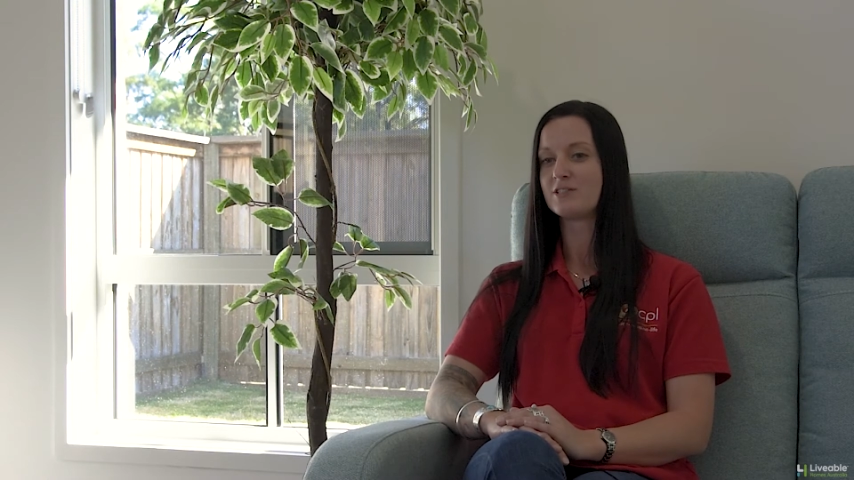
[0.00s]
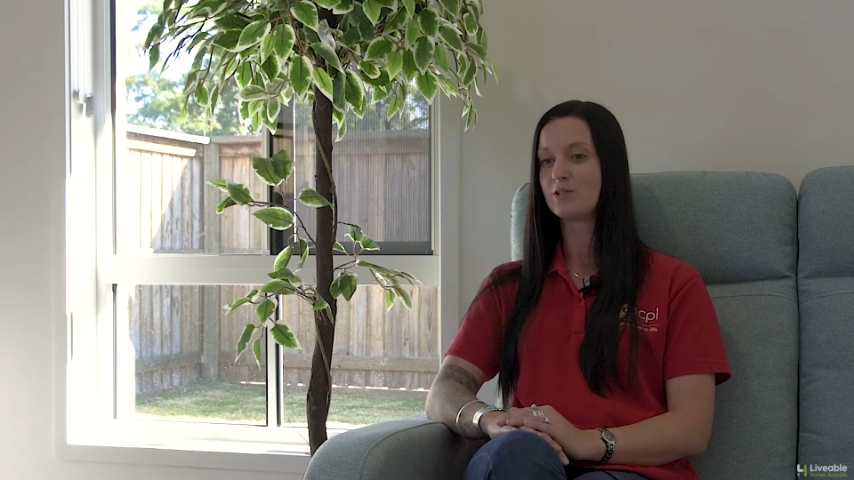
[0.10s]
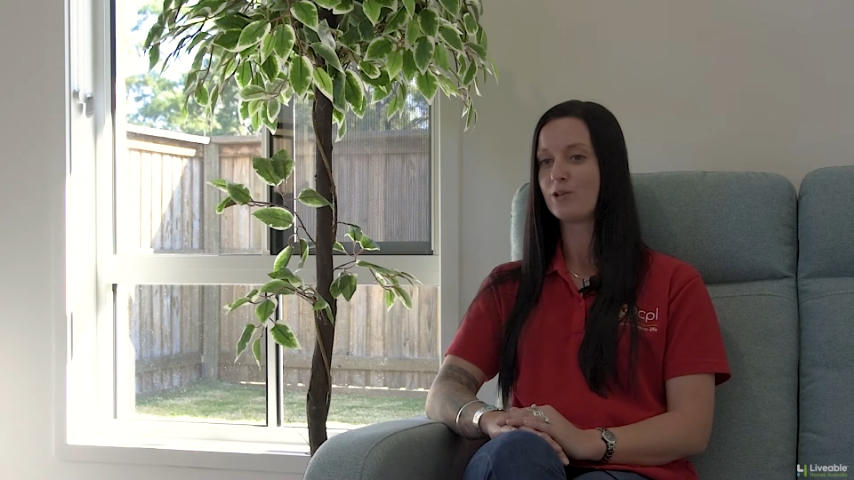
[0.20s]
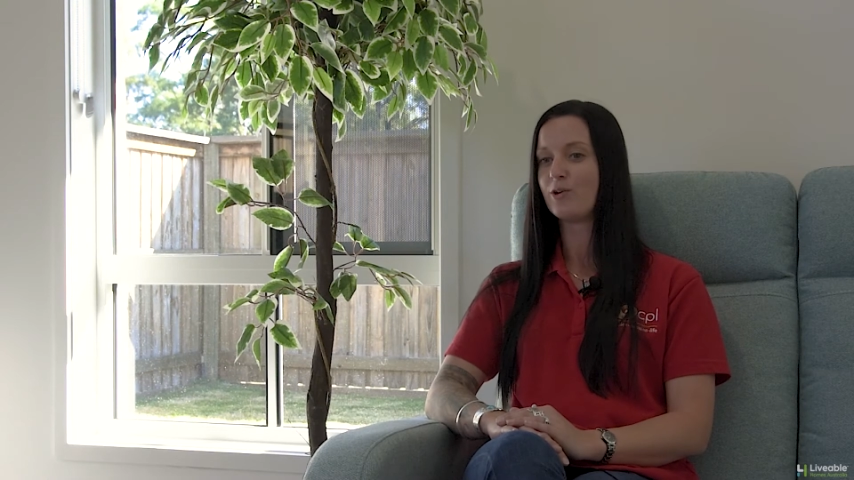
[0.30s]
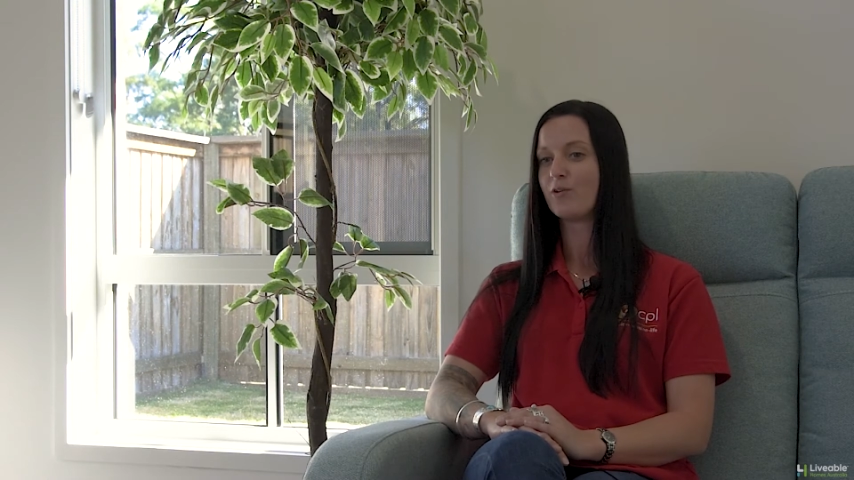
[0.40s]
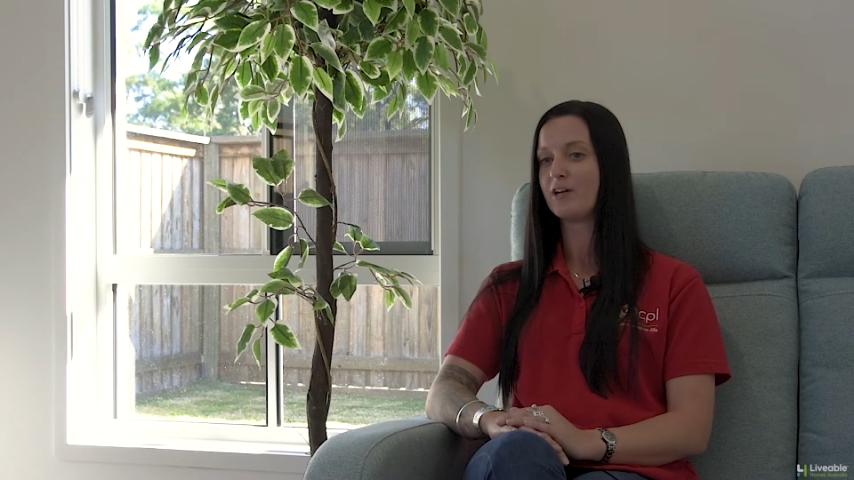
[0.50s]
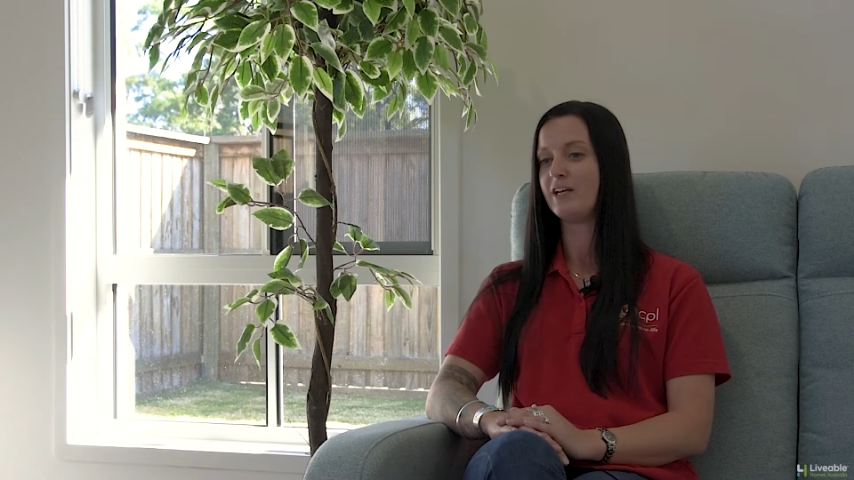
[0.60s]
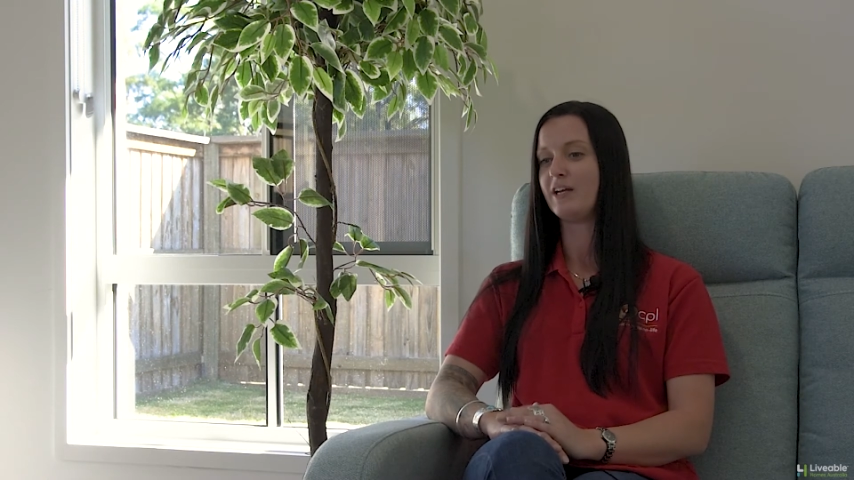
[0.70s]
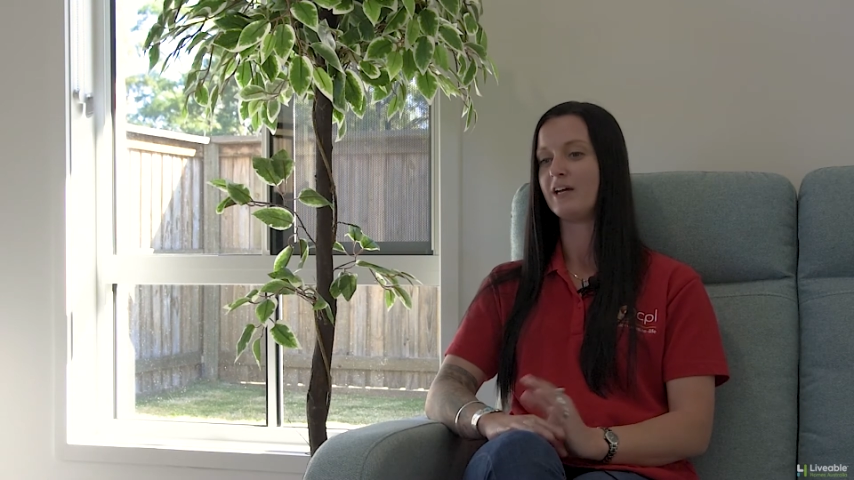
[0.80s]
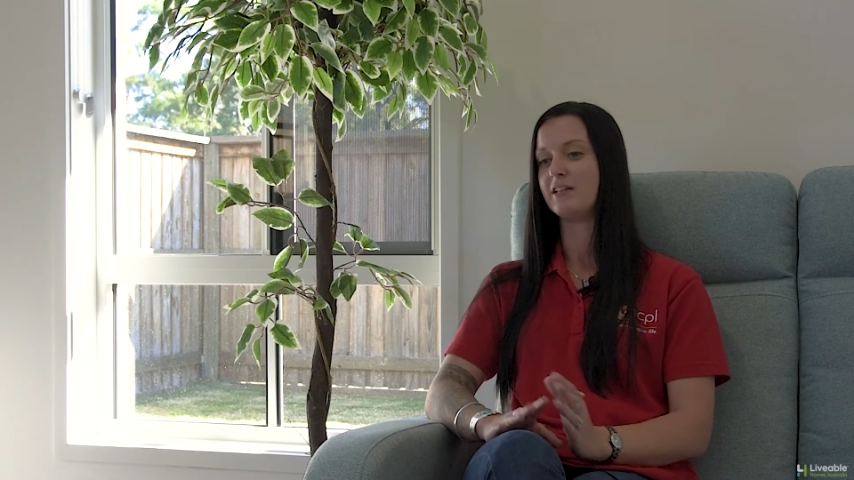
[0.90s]

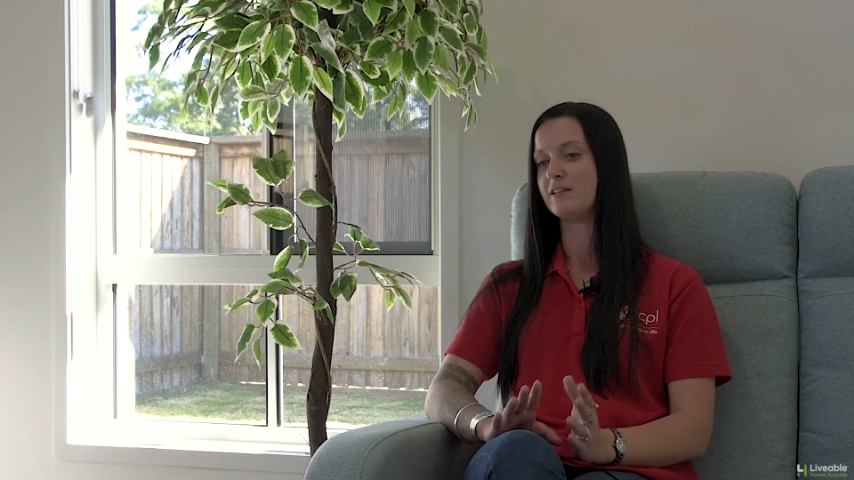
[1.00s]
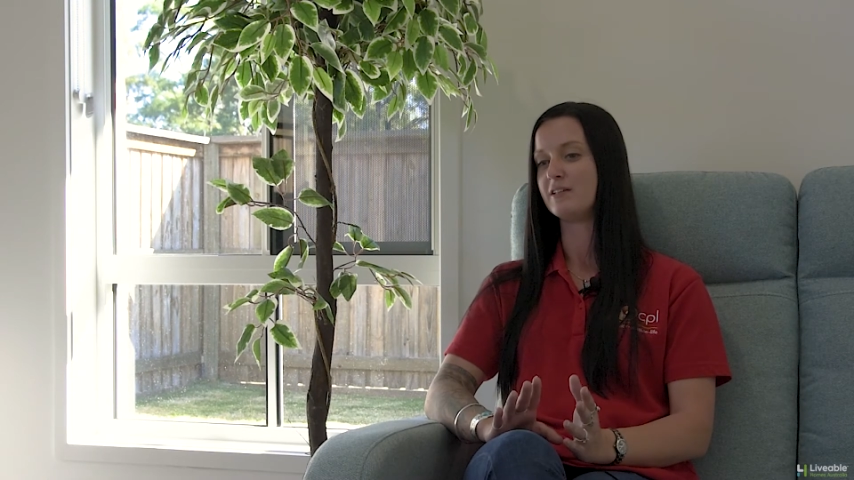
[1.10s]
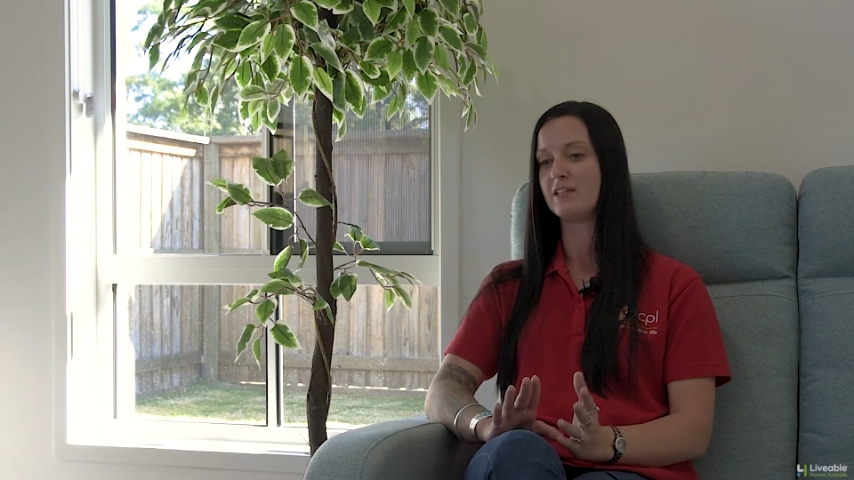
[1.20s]
security and